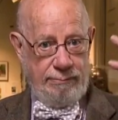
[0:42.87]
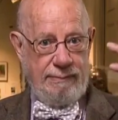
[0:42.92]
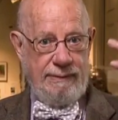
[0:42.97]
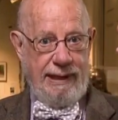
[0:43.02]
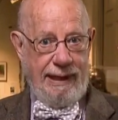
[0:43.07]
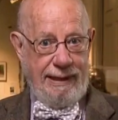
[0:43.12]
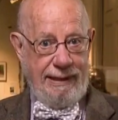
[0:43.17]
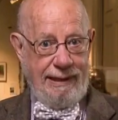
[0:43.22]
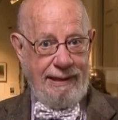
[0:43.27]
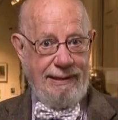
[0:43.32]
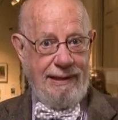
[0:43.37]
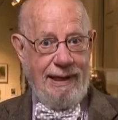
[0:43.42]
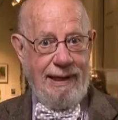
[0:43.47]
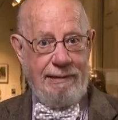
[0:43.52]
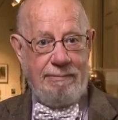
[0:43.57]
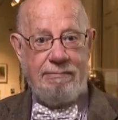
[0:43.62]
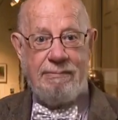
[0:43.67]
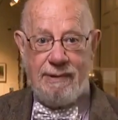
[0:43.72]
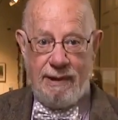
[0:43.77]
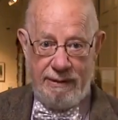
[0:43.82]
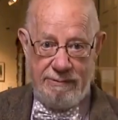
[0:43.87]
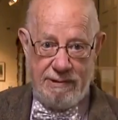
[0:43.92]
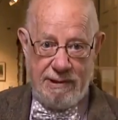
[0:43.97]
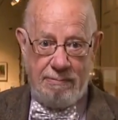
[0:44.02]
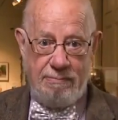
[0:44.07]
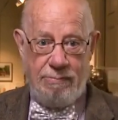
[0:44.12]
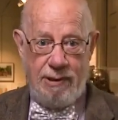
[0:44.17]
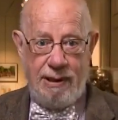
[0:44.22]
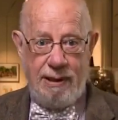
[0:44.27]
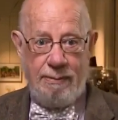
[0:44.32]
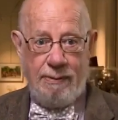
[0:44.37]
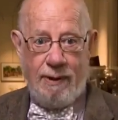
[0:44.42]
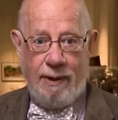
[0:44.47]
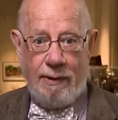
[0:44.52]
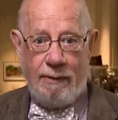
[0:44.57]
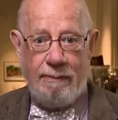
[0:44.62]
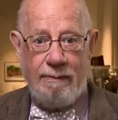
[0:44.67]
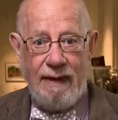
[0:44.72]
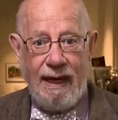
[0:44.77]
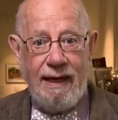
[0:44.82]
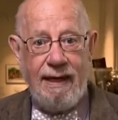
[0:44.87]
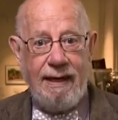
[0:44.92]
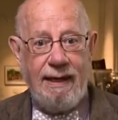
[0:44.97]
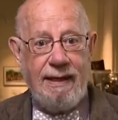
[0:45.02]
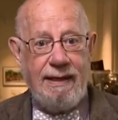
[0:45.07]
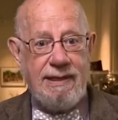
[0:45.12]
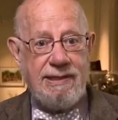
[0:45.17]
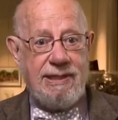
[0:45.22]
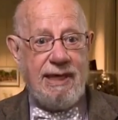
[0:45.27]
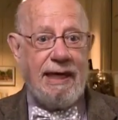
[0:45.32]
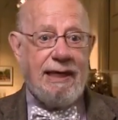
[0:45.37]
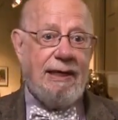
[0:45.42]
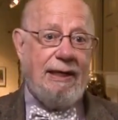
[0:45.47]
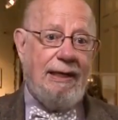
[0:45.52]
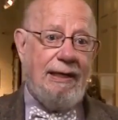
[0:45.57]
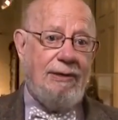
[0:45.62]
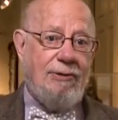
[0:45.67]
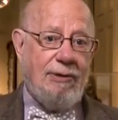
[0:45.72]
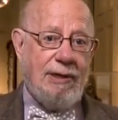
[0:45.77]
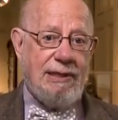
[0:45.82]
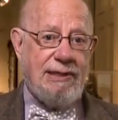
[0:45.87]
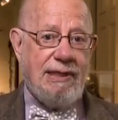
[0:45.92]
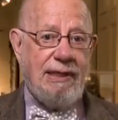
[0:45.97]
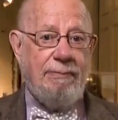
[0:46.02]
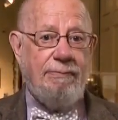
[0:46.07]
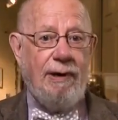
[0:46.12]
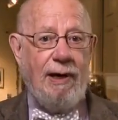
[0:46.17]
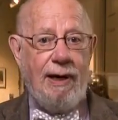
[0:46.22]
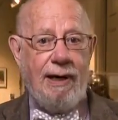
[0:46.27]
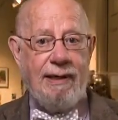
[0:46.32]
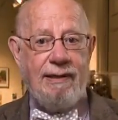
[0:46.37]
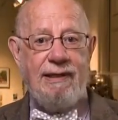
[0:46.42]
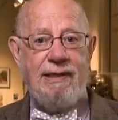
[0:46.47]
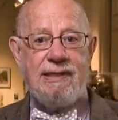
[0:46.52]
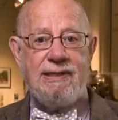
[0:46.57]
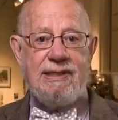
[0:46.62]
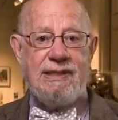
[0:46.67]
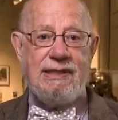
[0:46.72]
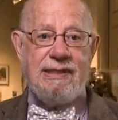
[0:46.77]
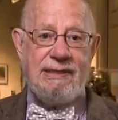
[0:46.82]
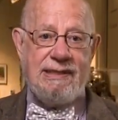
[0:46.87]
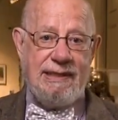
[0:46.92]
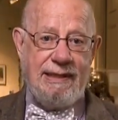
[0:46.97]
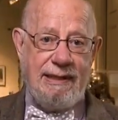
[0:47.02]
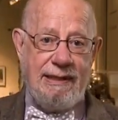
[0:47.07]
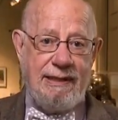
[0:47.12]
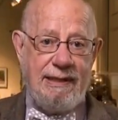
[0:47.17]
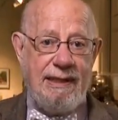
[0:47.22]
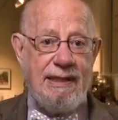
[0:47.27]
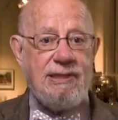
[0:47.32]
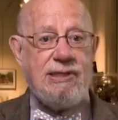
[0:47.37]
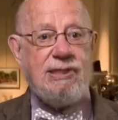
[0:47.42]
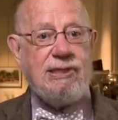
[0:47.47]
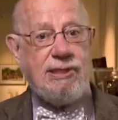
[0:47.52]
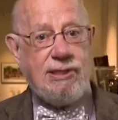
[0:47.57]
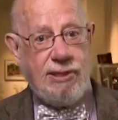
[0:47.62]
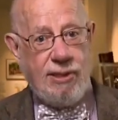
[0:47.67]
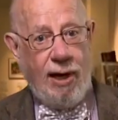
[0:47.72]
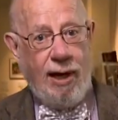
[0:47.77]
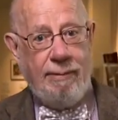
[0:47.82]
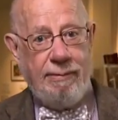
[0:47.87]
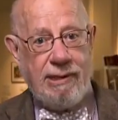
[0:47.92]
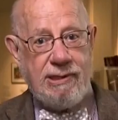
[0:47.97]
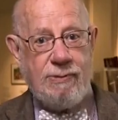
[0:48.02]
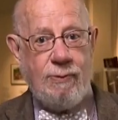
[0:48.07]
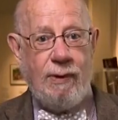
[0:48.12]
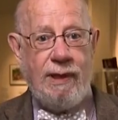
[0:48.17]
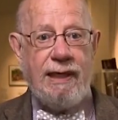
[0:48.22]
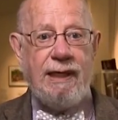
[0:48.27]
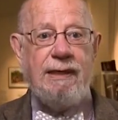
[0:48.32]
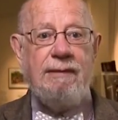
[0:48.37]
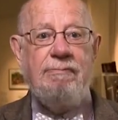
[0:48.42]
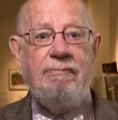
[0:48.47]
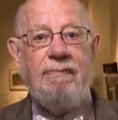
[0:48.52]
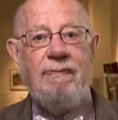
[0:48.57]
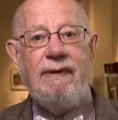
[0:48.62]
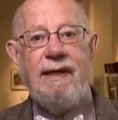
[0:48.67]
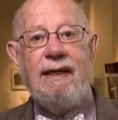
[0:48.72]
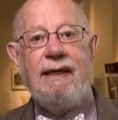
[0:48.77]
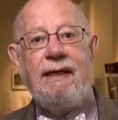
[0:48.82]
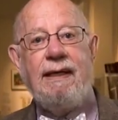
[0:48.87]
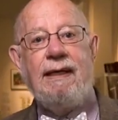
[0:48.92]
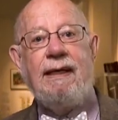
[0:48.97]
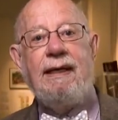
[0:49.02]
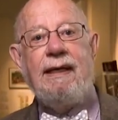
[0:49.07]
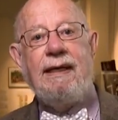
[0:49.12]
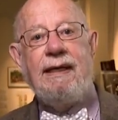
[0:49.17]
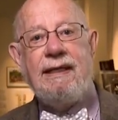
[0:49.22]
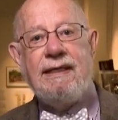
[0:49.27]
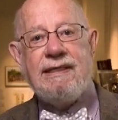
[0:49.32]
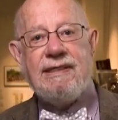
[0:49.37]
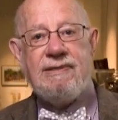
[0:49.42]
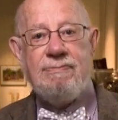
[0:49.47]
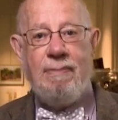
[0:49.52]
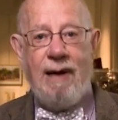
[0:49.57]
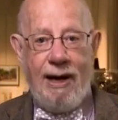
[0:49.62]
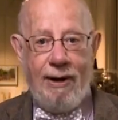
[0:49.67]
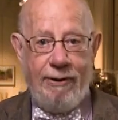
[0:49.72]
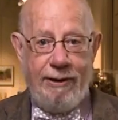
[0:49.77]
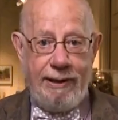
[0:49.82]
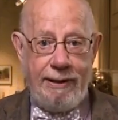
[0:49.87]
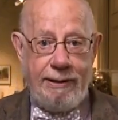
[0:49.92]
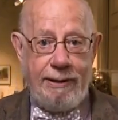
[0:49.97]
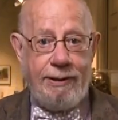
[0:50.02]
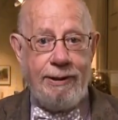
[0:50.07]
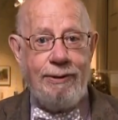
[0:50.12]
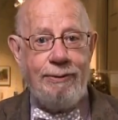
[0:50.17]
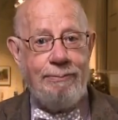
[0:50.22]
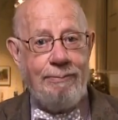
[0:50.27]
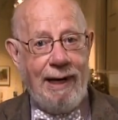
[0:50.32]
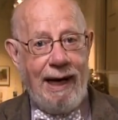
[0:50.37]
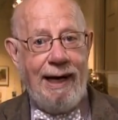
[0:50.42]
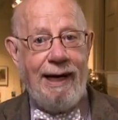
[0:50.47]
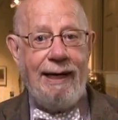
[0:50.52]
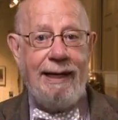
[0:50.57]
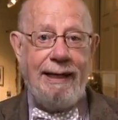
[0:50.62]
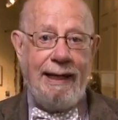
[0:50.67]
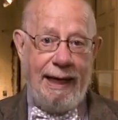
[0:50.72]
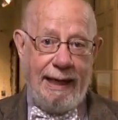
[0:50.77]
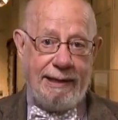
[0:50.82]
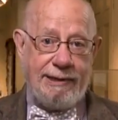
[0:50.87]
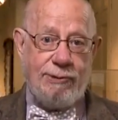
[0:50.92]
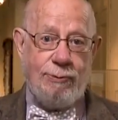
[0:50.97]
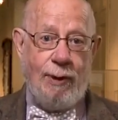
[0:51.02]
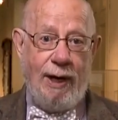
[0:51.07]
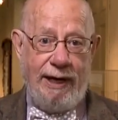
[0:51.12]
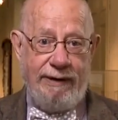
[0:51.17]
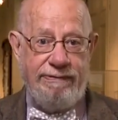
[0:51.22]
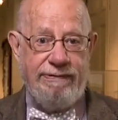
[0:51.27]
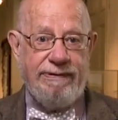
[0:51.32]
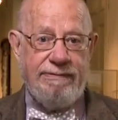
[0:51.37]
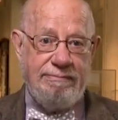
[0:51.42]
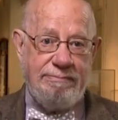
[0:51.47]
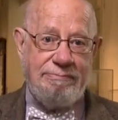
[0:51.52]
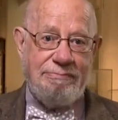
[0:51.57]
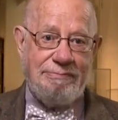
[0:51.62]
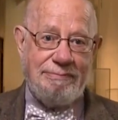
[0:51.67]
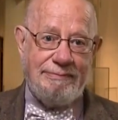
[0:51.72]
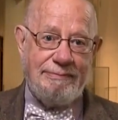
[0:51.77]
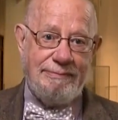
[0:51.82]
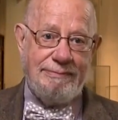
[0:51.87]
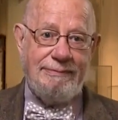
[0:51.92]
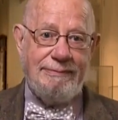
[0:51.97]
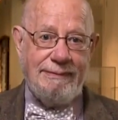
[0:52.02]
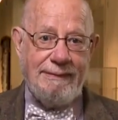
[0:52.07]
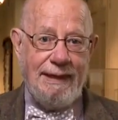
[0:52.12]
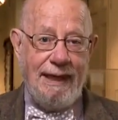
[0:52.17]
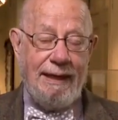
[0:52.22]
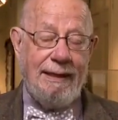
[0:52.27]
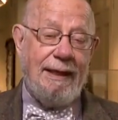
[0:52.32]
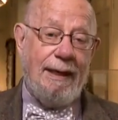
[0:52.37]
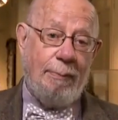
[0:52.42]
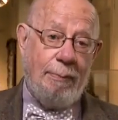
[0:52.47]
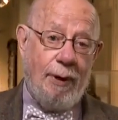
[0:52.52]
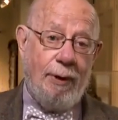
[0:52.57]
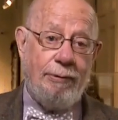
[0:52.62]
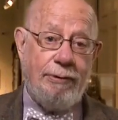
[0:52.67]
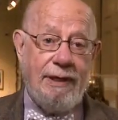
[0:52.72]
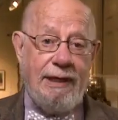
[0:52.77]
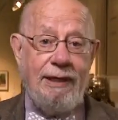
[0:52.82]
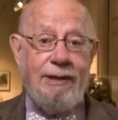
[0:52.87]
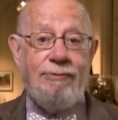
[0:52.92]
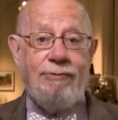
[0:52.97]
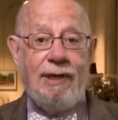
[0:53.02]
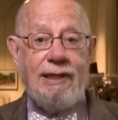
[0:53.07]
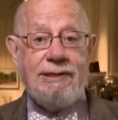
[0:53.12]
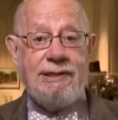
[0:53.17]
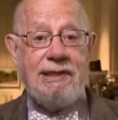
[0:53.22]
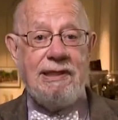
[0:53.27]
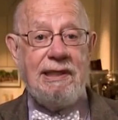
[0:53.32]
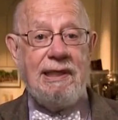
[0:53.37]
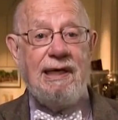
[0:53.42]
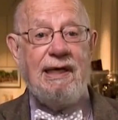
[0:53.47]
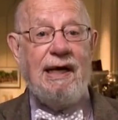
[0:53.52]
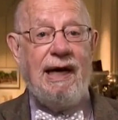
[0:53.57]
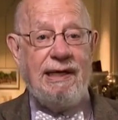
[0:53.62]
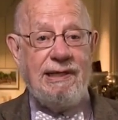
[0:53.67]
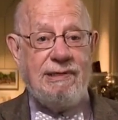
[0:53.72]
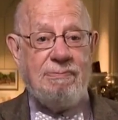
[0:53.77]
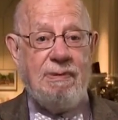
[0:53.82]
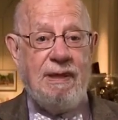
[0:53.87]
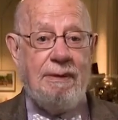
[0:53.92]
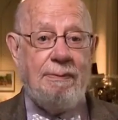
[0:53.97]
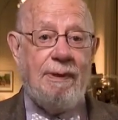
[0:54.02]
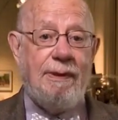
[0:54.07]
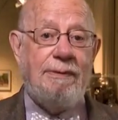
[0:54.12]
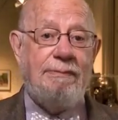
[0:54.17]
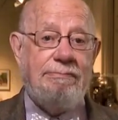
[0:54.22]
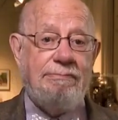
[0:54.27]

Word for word: Body da lives in Peterborough. Second interesting part of this is that this Thomas Wiggin is married to my ex-wife, and they're both interesting and nice people.